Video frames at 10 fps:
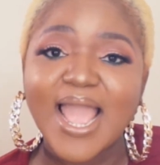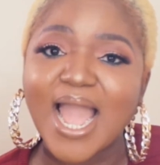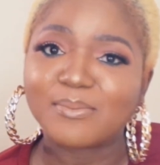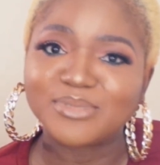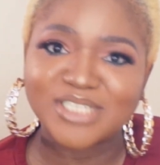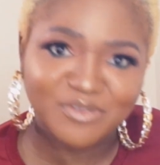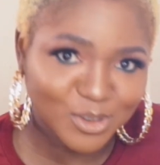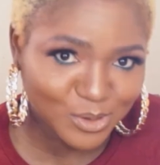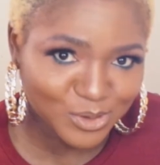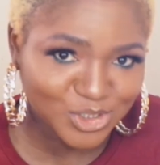I'm definitely
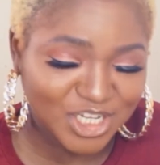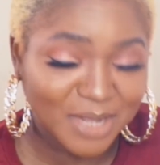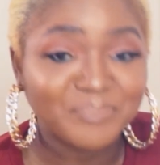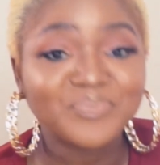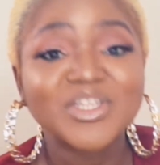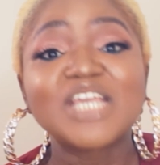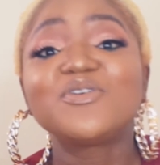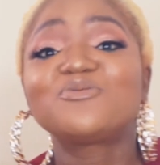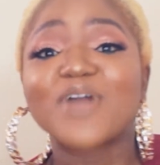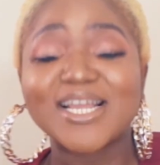going to share. If
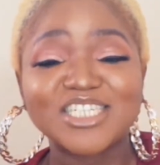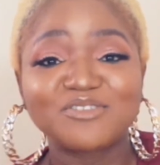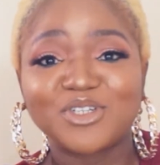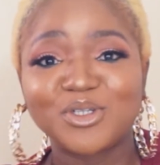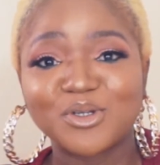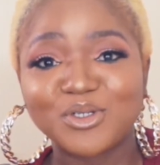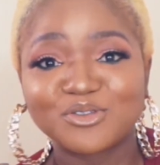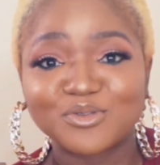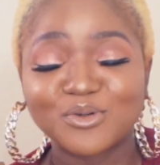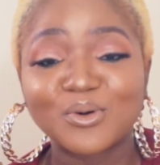you find this video
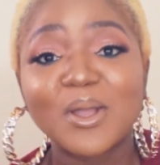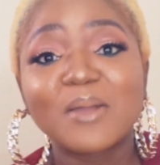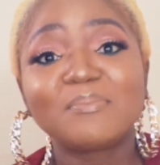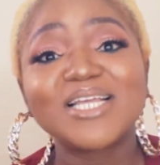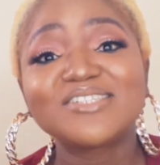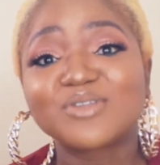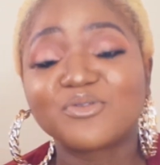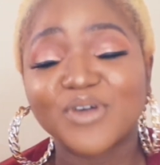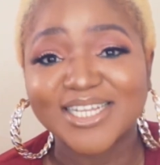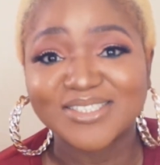useful, please don't
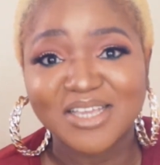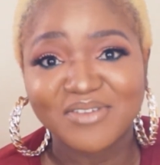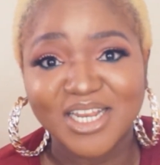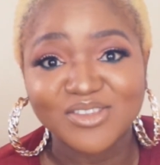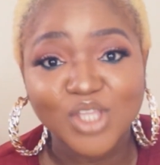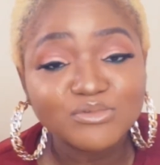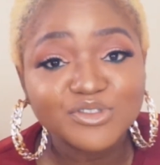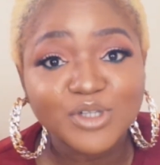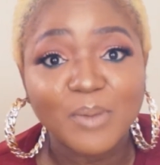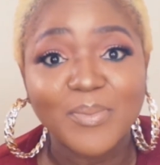forget to give it a
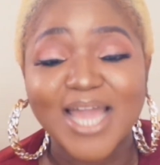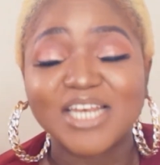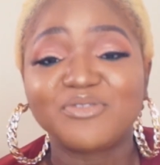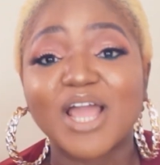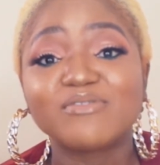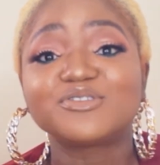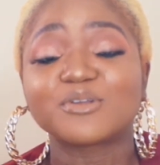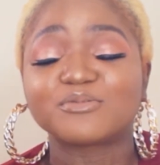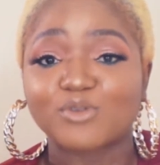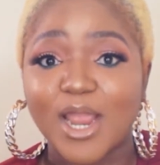thumbs up. And if you haven't
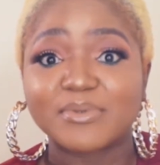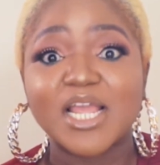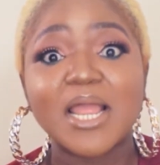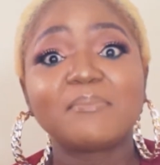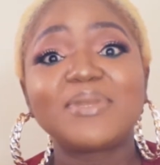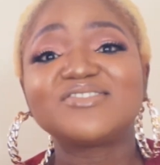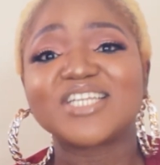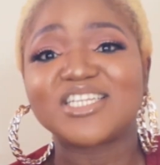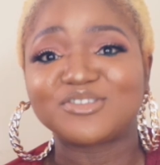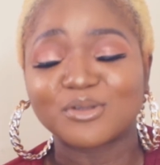subscribed, please
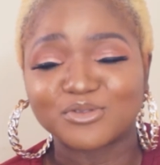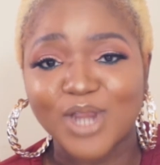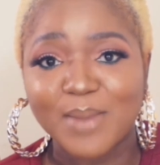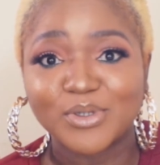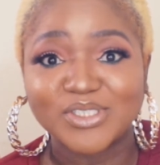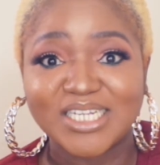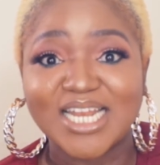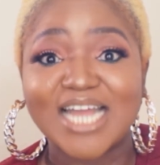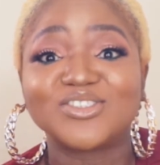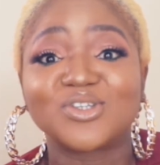hit the subscribe button
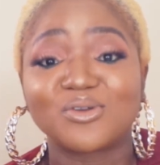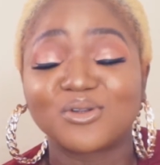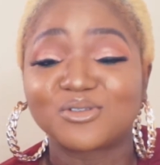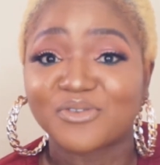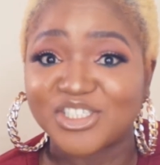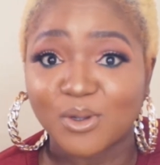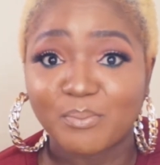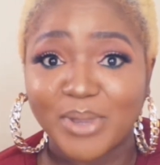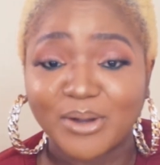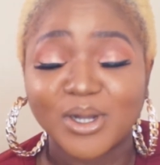and turn on the notification
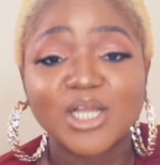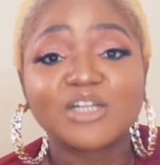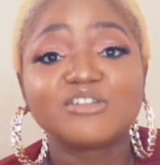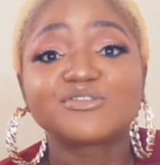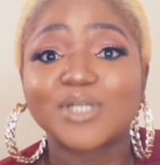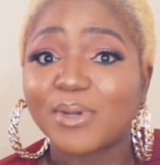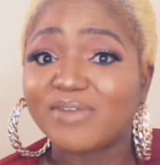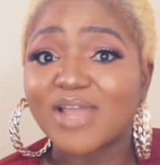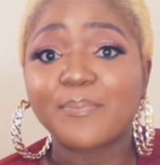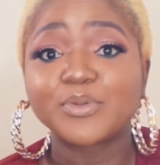bell, so that
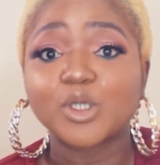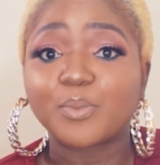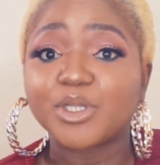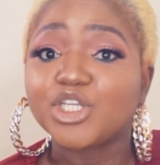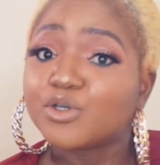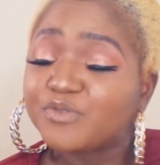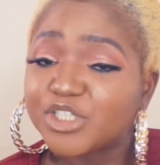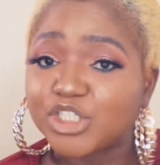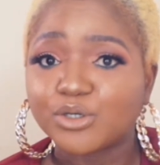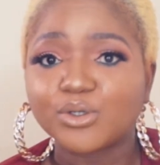whenever I put up a new
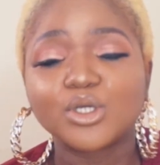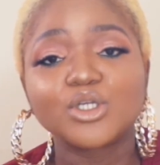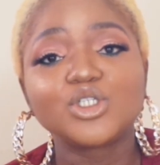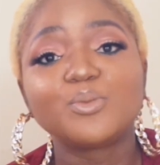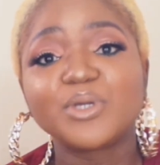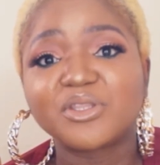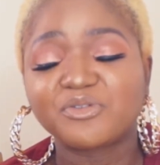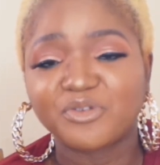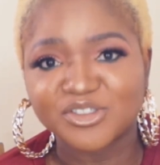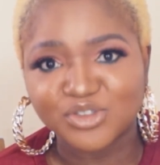video, you'll be the
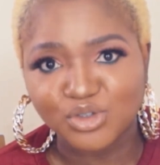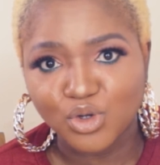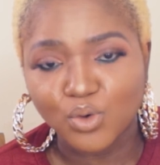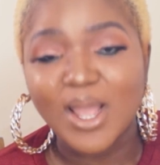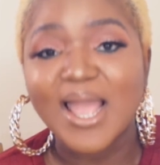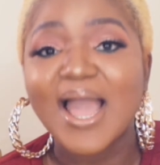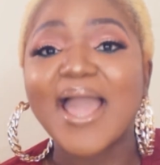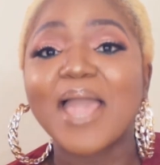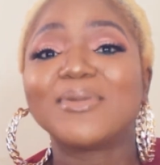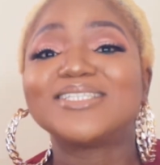first to know. I
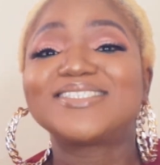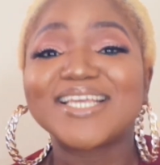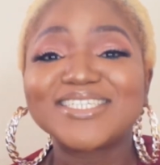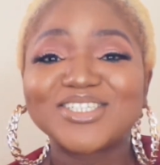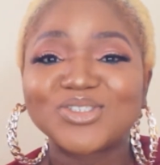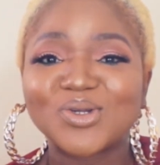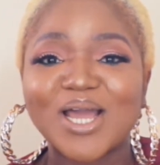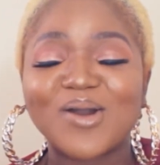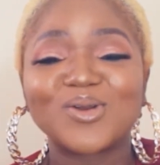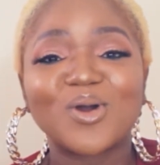am at Jonah
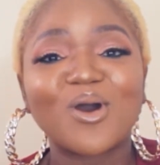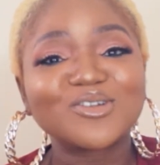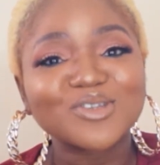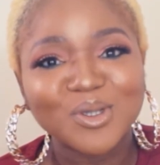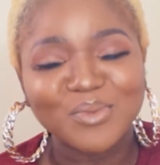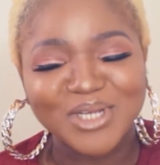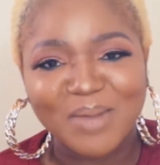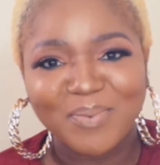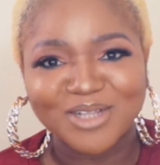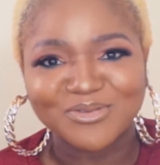on all social
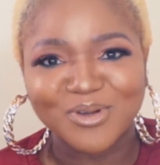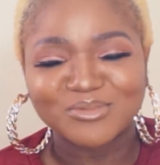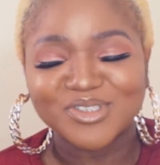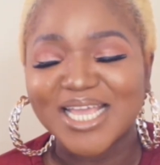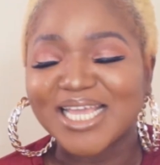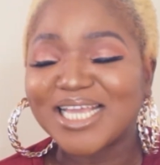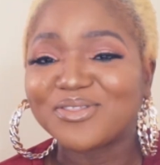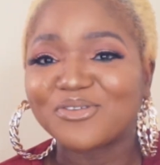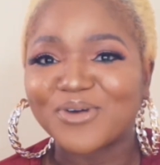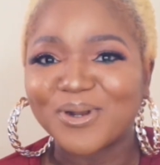media platforms. Hit
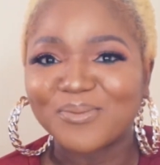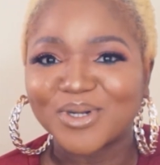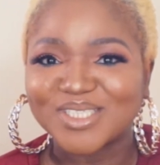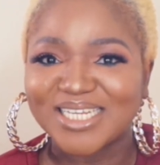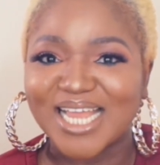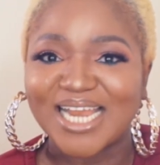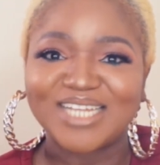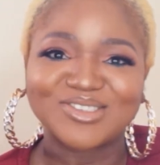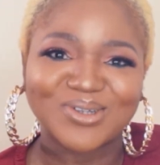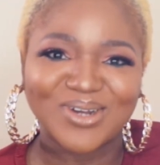the follow button and
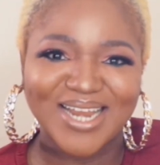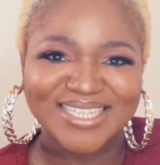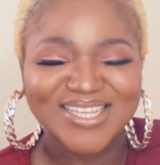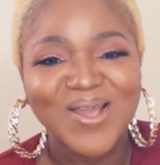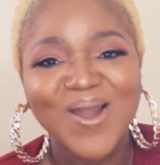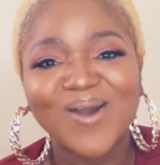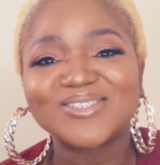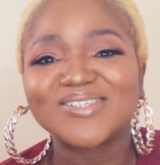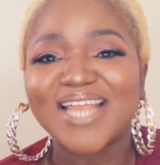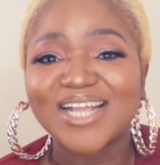let's connect.
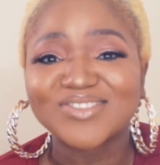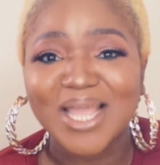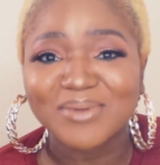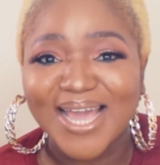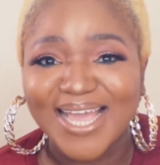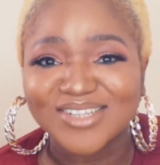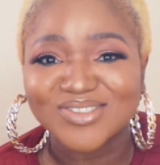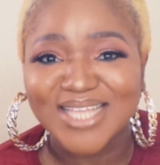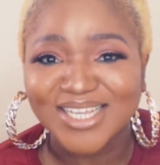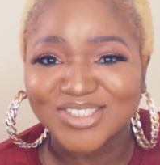Until next time guys,
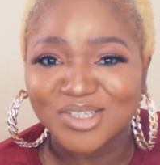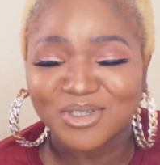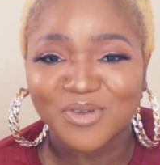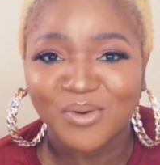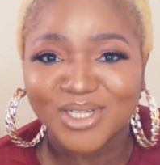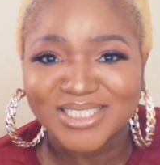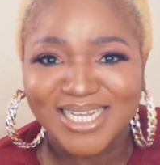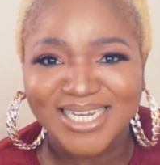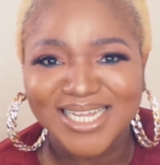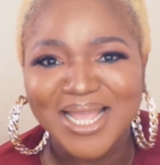thank you so much for
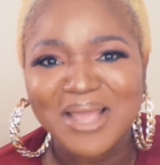watching.